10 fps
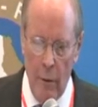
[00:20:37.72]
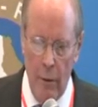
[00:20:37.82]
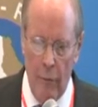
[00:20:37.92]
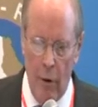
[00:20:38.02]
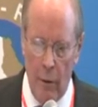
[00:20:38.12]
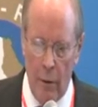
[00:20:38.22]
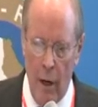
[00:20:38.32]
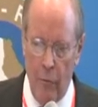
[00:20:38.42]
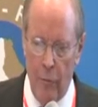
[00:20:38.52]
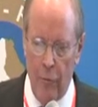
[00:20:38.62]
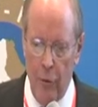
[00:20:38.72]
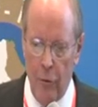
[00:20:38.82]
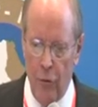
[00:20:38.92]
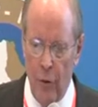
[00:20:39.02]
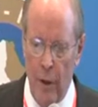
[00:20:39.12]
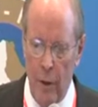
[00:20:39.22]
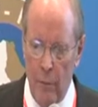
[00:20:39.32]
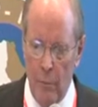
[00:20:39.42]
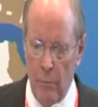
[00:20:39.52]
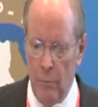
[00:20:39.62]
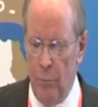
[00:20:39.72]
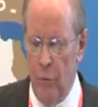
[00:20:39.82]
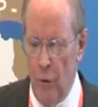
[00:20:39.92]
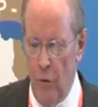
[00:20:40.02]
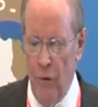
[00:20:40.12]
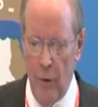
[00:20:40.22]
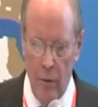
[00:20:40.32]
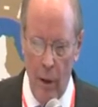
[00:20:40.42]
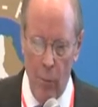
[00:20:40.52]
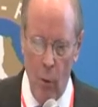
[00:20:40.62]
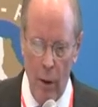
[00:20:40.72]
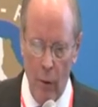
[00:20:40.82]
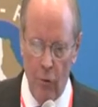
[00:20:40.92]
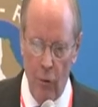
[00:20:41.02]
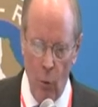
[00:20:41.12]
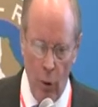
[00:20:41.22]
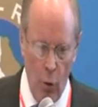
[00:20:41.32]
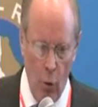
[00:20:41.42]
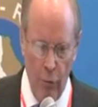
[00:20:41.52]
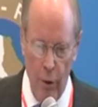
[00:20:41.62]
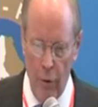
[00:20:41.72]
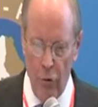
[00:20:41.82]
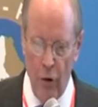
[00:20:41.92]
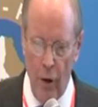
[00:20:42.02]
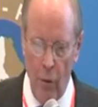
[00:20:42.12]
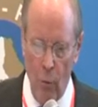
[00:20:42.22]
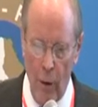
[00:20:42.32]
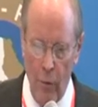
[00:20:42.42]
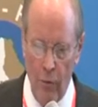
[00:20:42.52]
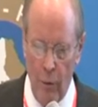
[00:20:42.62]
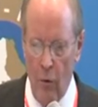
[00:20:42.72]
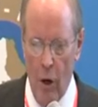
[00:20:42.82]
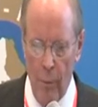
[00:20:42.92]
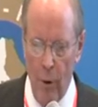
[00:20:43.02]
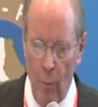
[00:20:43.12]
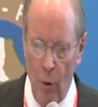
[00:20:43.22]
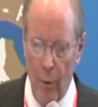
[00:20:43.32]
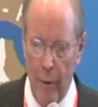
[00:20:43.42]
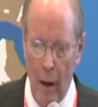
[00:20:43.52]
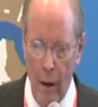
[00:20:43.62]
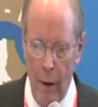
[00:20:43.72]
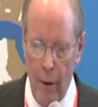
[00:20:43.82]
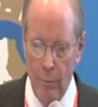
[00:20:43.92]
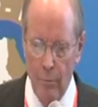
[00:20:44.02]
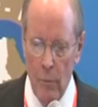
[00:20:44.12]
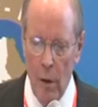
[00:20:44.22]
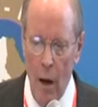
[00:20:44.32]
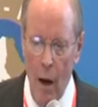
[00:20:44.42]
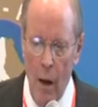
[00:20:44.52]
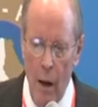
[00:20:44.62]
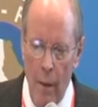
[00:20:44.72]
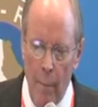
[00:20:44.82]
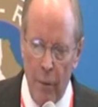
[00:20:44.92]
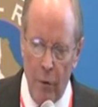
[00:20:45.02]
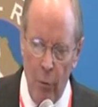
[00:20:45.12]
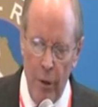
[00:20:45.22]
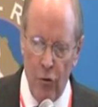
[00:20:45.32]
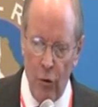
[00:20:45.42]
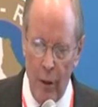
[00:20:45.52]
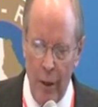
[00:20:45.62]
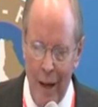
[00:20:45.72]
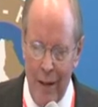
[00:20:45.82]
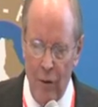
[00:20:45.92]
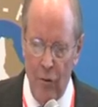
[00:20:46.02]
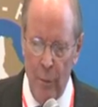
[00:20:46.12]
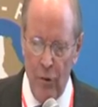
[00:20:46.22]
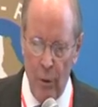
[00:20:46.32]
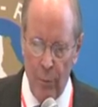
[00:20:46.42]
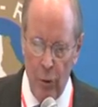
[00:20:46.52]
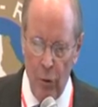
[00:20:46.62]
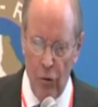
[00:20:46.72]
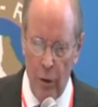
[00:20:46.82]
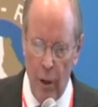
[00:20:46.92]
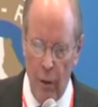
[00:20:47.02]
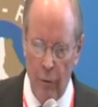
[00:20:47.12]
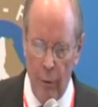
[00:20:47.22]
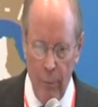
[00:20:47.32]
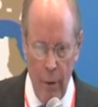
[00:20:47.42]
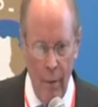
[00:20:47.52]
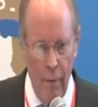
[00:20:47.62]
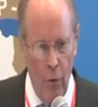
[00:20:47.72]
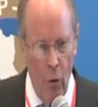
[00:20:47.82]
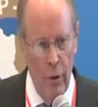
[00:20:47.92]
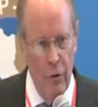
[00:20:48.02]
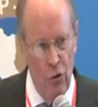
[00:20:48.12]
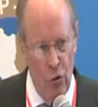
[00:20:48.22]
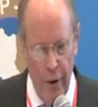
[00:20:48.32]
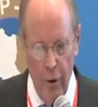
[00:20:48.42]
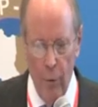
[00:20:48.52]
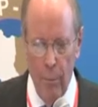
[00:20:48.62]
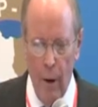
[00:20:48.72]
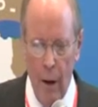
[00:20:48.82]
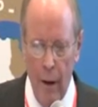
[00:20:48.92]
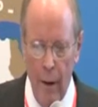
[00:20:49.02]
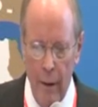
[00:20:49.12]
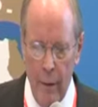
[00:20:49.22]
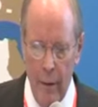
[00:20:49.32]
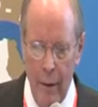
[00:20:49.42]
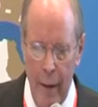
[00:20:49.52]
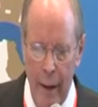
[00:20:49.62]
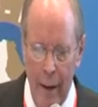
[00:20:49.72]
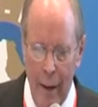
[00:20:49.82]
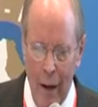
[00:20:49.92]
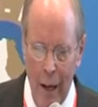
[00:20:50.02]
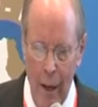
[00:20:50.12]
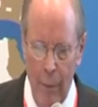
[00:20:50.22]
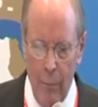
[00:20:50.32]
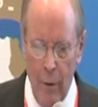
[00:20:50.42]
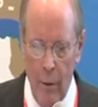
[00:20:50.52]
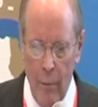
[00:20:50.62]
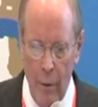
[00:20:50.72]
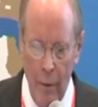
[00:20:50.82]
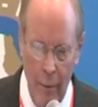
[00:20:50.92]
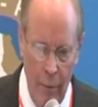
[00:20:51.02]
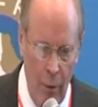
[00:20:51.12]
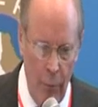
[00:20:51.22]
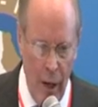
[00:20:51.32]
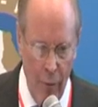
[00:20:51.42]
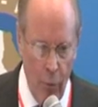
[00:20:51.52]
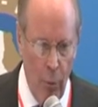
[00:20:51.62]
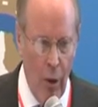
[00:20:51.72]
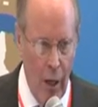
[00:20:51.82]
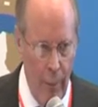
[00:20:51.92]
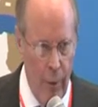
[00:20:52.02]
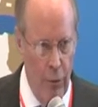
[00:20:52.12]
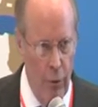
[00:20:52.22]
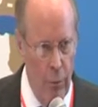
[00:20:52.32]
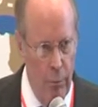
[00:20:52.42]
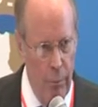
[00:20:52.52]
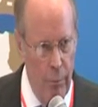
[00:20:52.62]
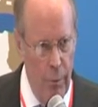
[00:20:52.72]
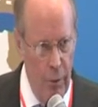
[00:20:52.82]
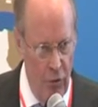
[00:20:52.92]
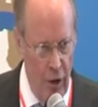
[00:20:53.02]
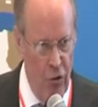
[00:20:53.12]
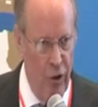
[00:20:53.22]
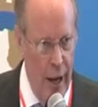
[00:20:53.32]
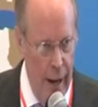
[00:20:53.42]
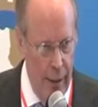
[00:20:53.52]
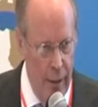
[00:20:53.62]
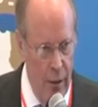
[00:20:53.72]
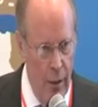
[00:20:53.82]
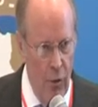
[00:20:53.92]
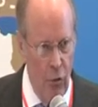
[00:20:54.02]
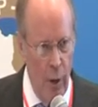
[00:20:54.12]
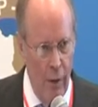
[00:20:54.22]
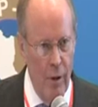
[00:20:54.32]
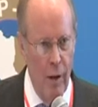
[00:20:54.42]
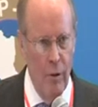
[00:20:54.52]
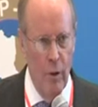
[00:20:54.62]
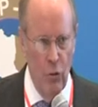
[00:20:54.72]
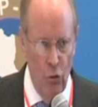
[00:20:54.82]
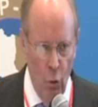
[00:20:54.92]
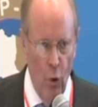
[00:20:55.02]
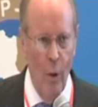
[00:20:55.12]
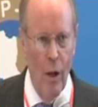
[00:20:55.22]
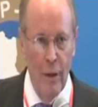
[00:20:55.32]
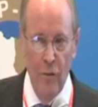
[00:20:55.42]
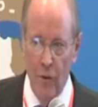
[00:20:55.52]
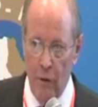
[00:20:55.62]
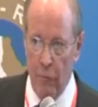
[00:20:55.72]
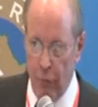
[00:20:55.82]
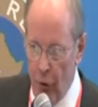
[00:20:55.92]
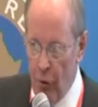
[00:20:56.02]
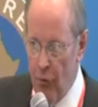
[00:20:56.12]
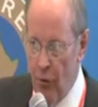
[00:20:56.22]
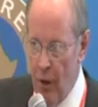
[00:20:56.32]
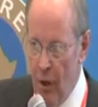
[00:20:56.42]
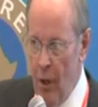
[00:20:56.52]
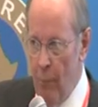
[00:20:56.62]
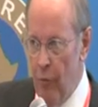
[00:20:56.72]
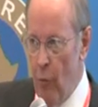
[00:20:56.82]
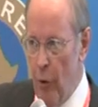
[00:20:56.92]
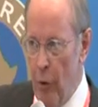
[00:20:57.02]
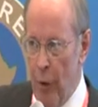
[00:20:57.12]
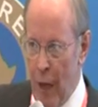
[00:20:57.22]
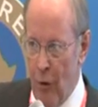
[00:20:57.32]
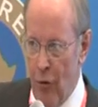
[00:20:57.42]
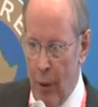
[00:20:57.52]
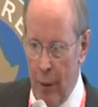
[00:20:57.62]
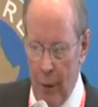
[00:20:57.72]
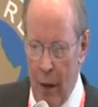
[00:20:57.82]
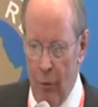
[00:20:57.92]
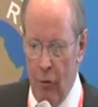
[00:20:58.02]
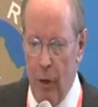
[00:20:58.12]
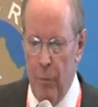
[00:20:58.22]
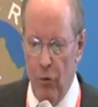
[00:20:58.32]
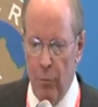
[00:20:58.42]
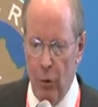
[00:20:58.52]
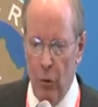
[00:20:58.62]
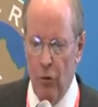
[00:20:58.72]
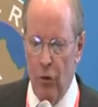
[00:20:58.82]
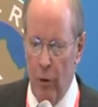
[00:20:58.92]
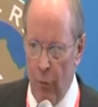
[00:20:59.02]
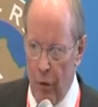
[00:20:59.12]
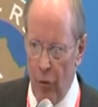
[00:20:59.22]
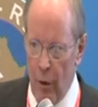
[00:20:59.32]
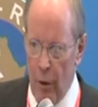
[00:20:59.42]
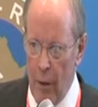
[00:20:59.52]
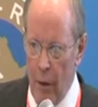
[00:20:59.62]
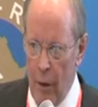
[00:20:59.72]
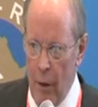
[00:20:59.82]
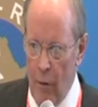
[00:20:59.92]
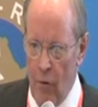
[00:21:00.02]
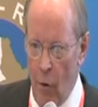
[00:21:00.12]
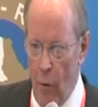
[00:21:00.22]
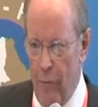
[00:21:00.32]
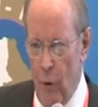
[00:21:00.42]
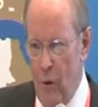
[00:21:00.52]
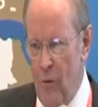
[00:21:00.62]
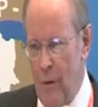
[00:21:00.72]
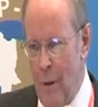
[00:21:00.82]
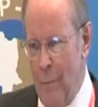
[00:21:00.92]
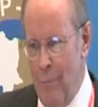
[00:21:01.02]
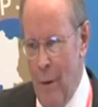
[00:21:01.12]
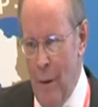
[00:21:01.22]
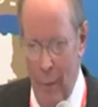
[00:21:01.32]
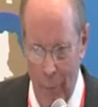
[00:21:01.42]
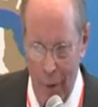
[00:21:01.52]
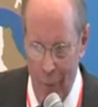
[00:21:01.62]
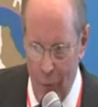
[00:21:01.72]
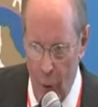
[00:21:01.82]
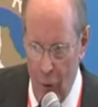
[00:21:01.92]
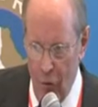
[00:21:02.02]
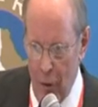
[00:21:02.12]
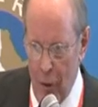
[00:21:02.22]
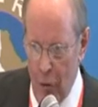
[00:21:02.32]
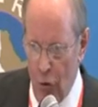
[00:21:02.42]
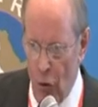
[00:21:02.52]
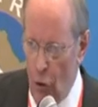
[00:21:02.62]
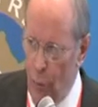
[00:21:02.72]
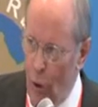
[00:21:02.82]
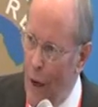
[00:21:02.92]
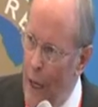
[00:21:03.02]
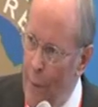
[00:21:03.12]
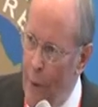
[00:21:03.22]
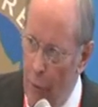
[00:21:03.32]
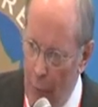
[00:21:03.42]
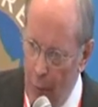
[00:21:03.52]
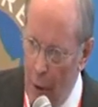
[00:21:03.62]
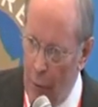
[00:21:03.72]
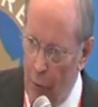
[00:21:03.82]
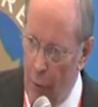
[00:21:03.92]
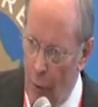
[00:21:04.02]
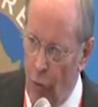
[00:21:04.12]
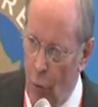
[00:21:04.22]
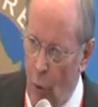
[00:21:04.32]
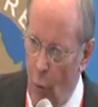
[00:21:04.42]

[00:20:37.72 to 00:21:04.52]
you've got cover for your drilling, producing type wells, your workover, and shut-in wells. I'll talk more about that later. But the re-drilling and the seepage and pollution cover, they're only triggered by a claim, a recoverable claim under Section A. So you have to have a control a well incident first before you can actually have the seepage and pollution and re-drilling. So if there isn't an insurable claim under the control a